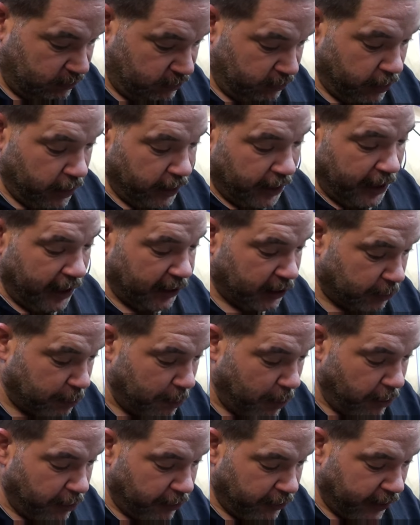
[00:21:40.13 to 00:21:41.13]
well, I guess,
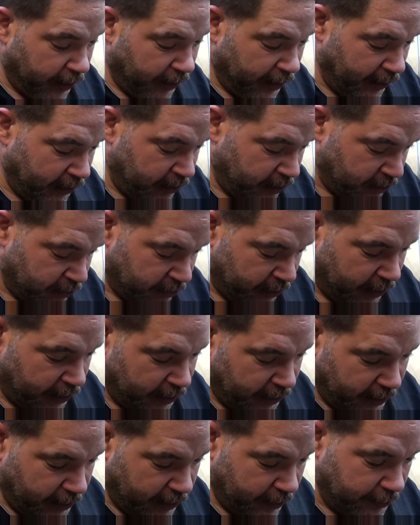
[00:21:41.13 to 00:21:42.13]
motoring history
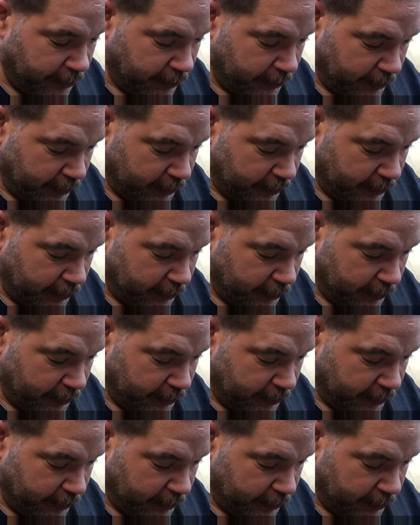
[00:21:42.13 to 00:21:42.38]
now.